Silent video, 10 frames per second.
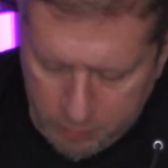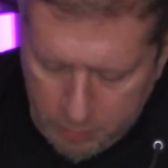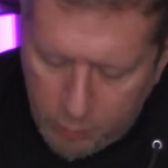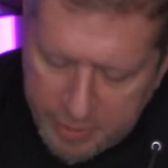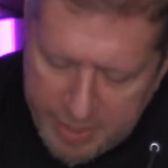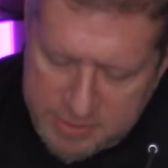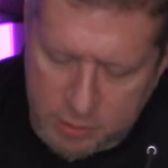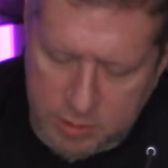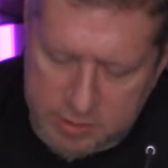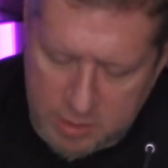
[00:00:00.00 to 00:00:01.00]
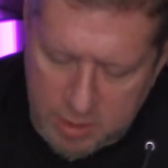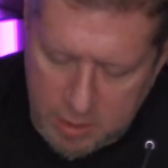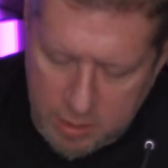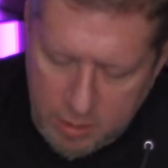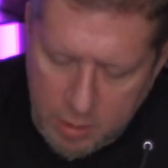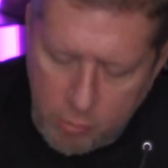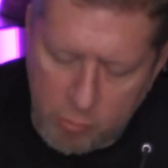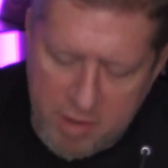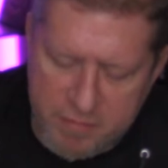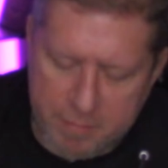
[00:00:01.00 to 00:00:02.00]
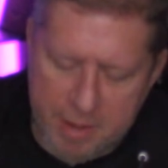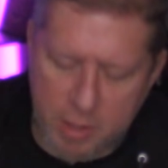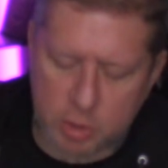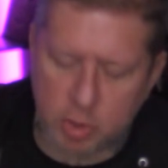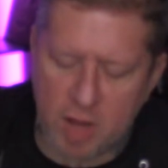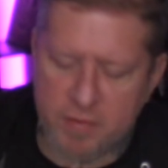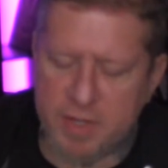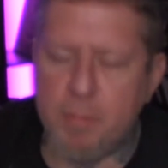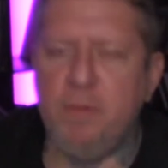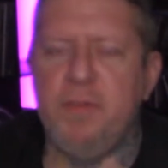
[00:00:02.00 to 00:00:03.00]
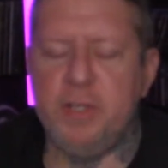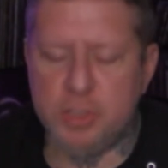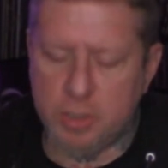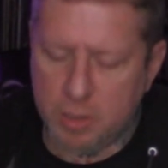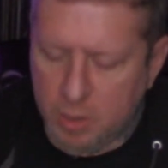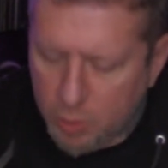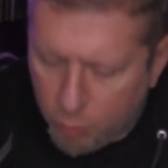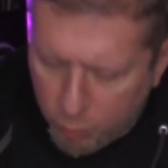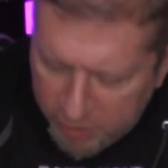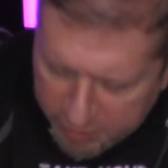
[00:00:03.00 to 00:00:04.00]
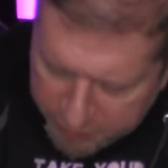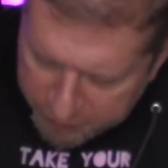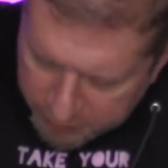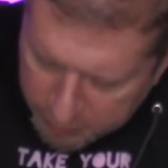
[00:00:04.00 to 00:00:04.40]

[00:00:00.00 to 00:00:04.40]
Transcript: Okay, it's a Raven Banner drive-in double feature with